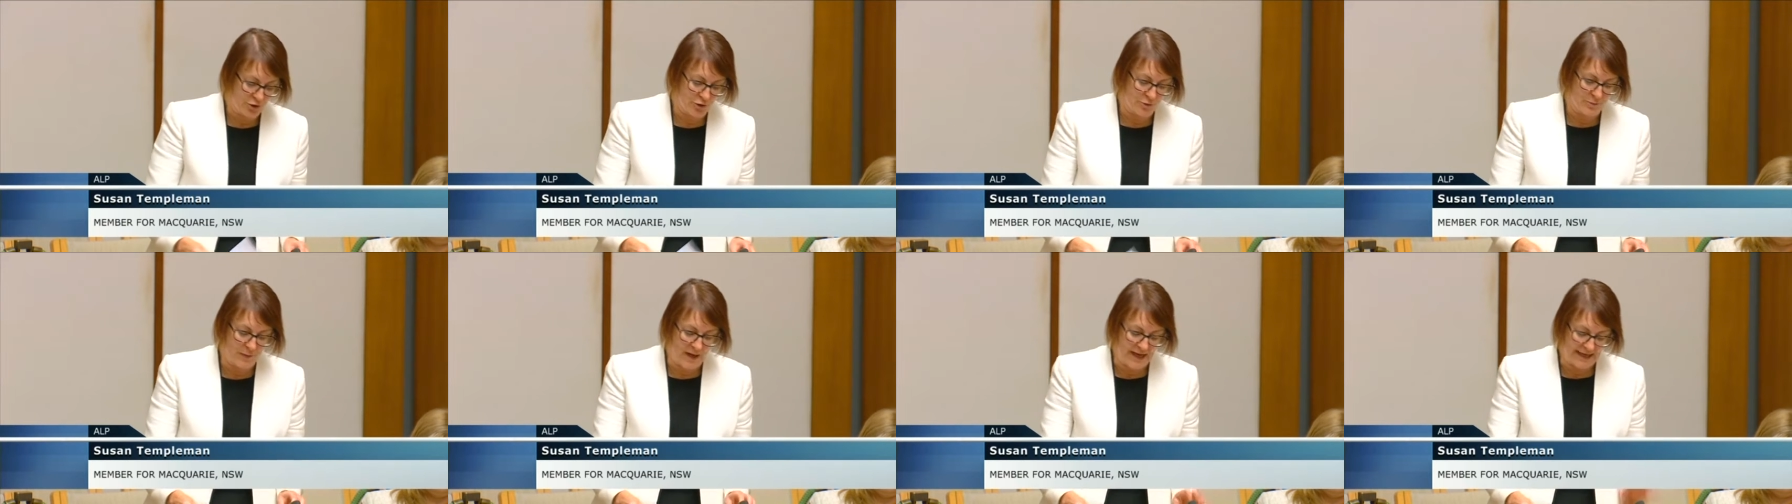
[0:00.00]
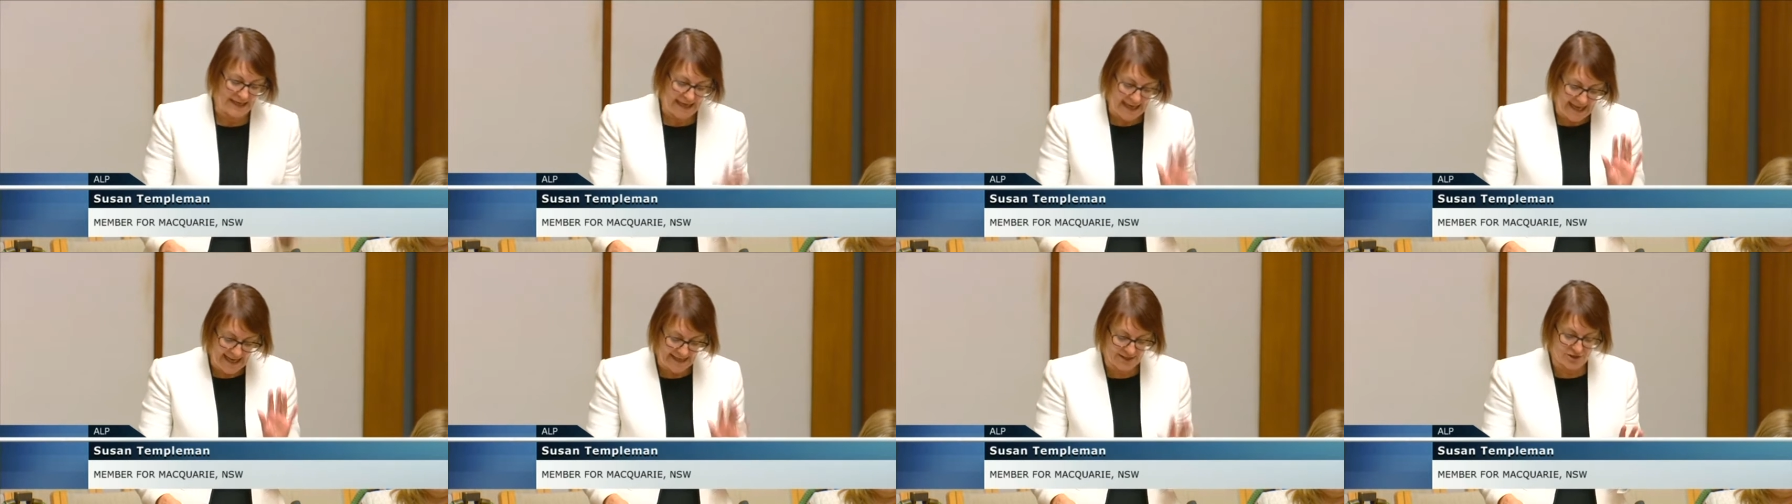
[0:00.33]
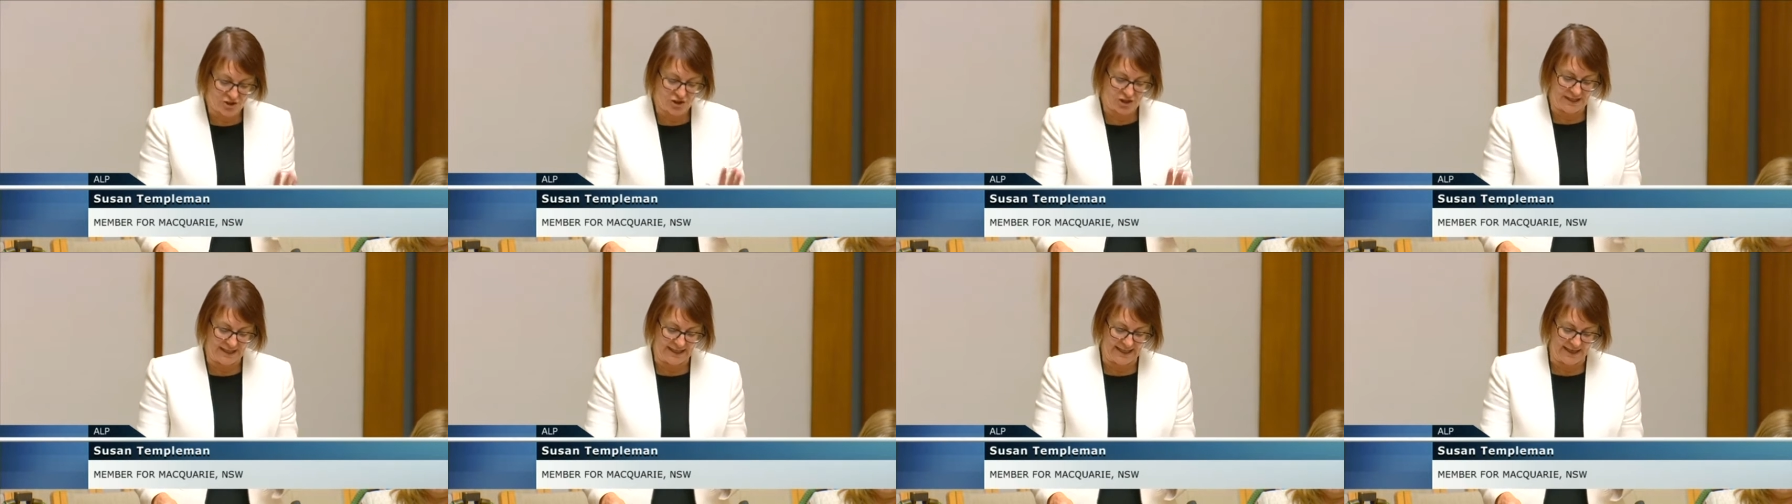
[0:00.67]
who might
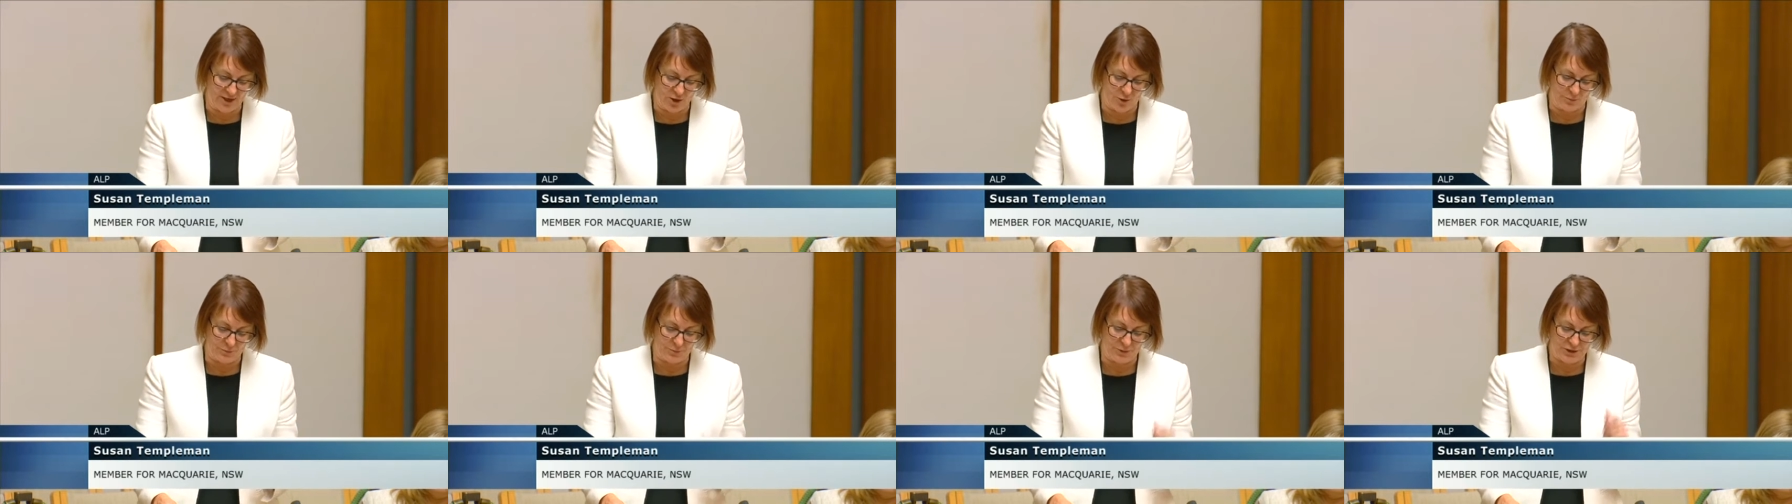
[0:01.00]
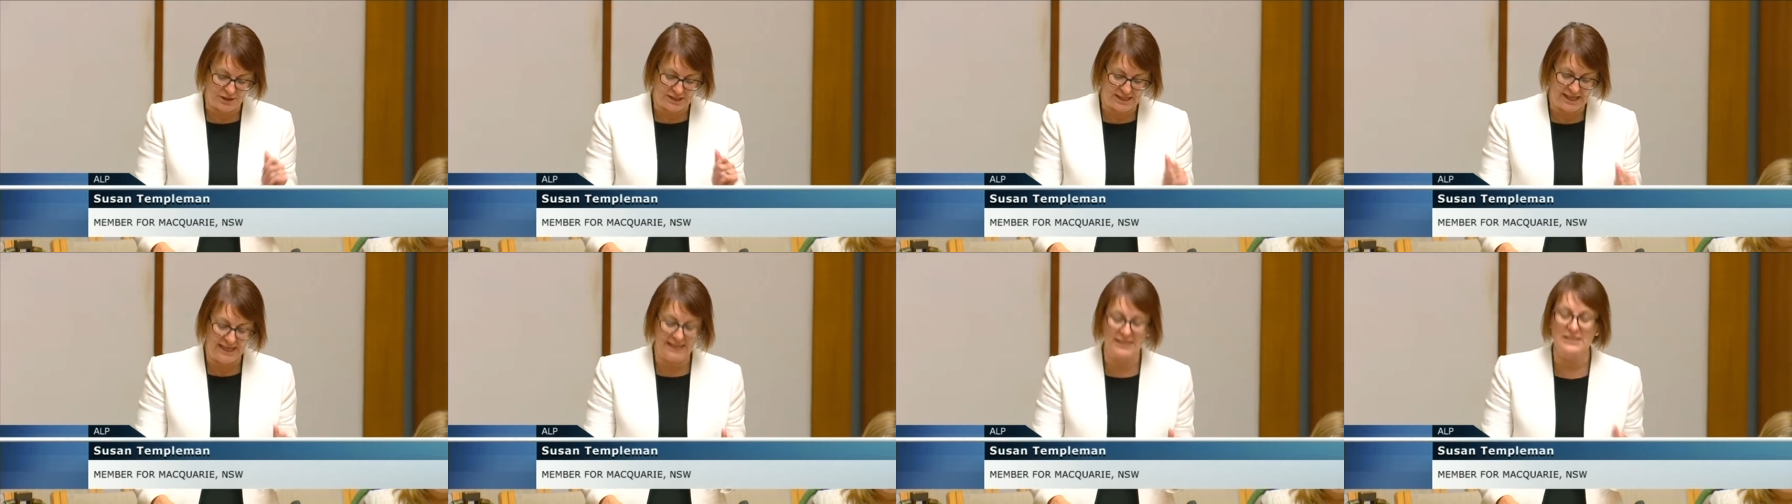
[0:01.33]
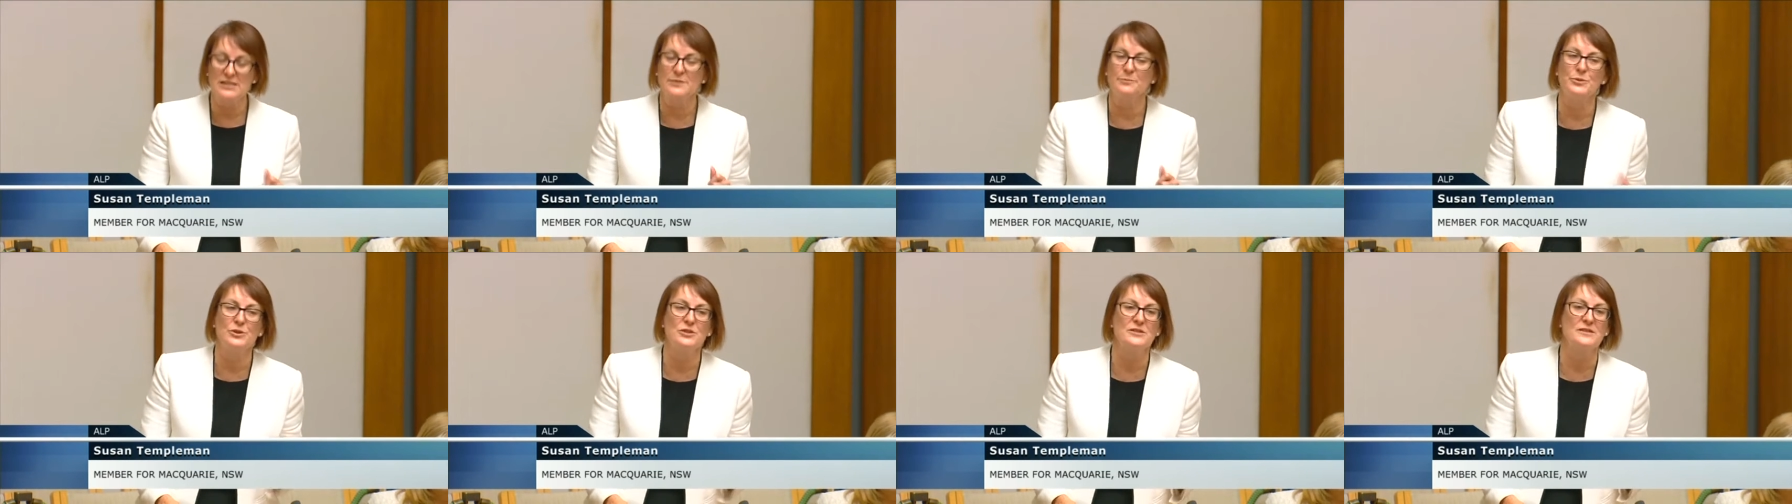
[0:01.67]
actually help
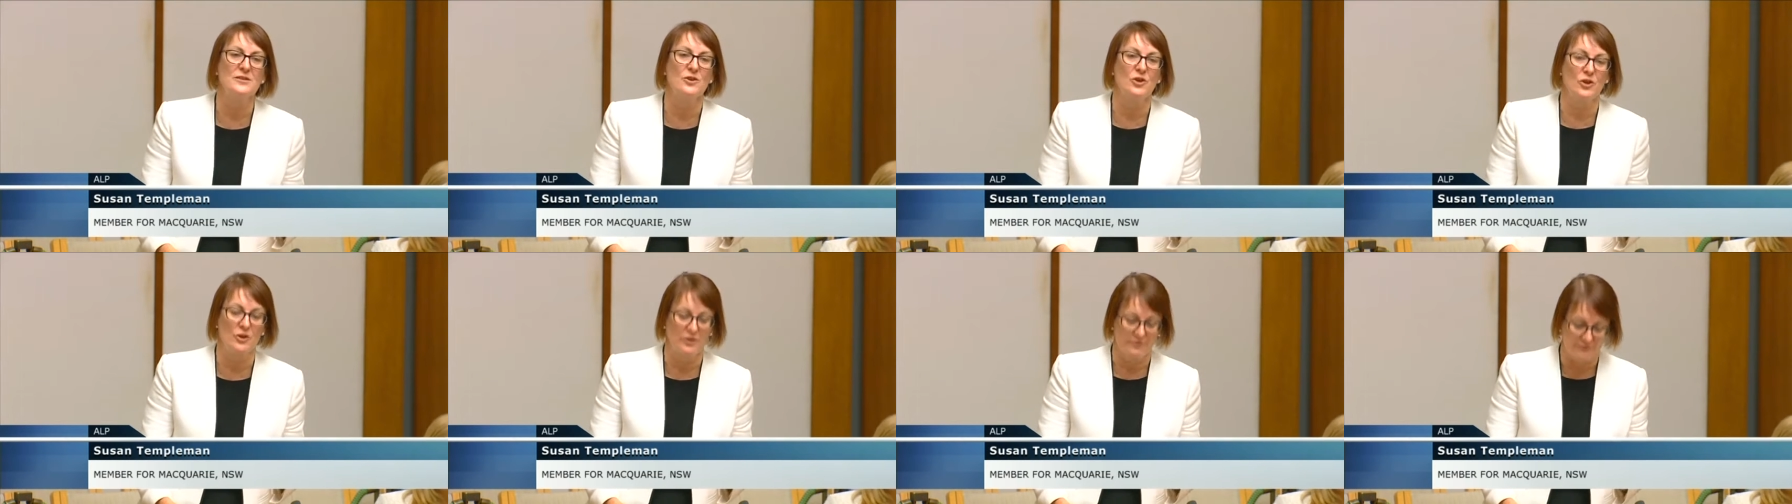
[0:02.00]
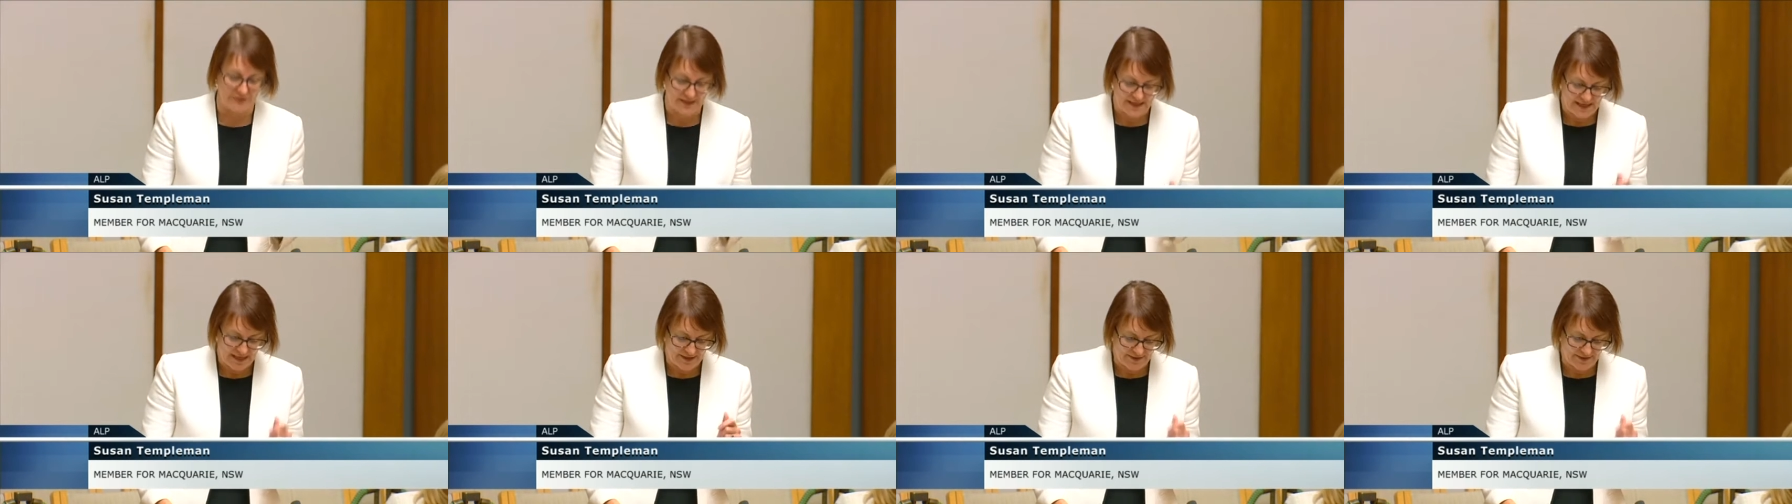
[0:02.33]
protect and preserve